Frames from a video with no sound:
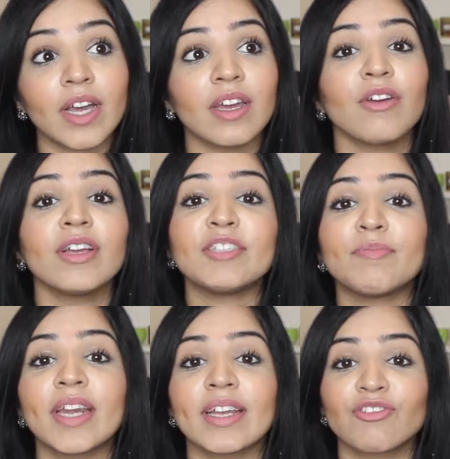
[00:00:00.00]
I know it's
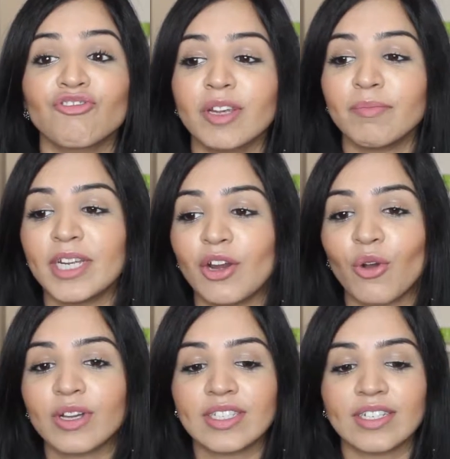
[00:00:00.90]
been extremely
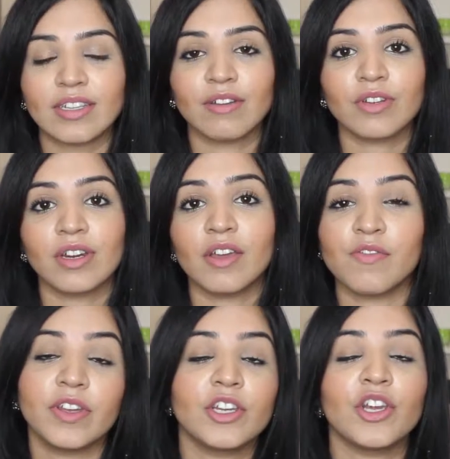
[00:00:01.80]
long since I've done
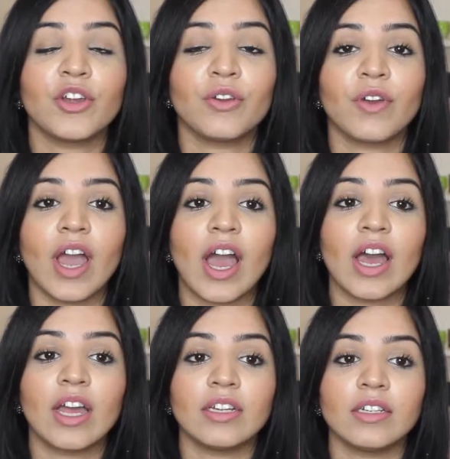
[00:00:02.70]
a video,
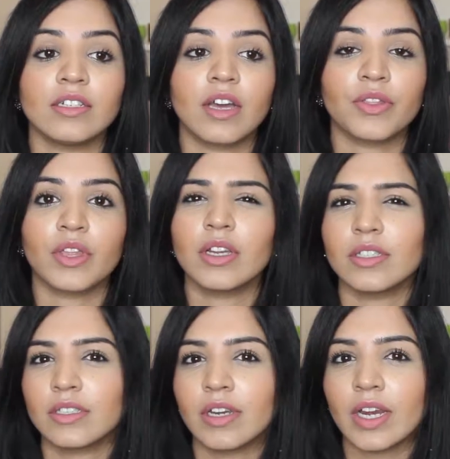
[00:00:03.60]
and I think
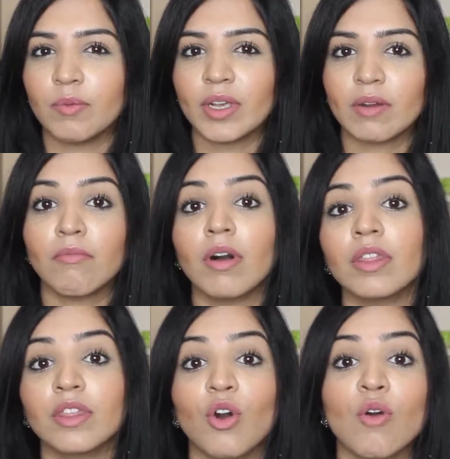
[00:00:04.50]
it's nearly been a
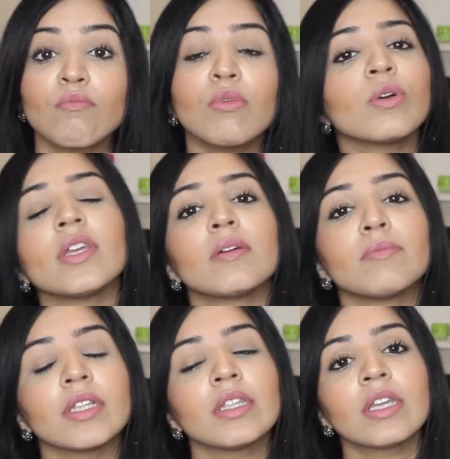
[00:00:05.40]
month or more than a
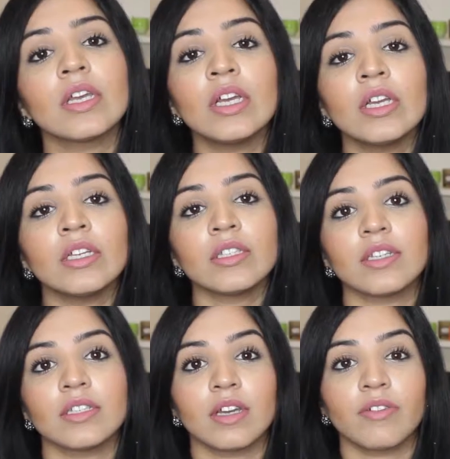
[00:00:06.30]
month
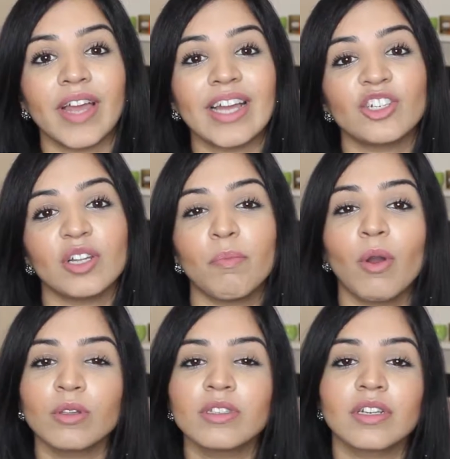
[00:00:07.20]
since I've actually
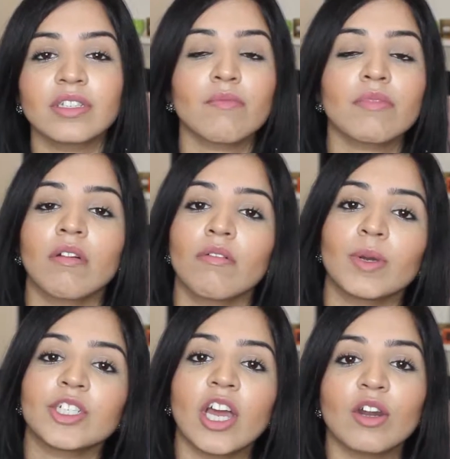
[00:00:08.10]
posted something on
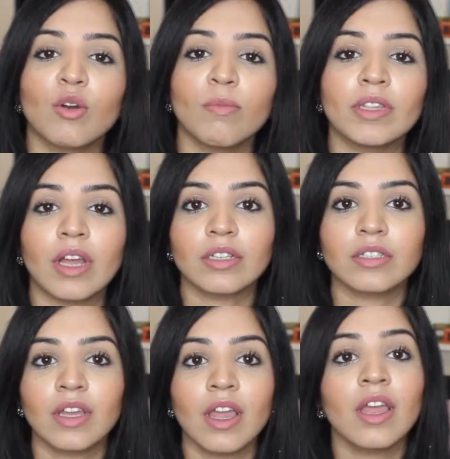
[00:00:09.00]
my channel, but that's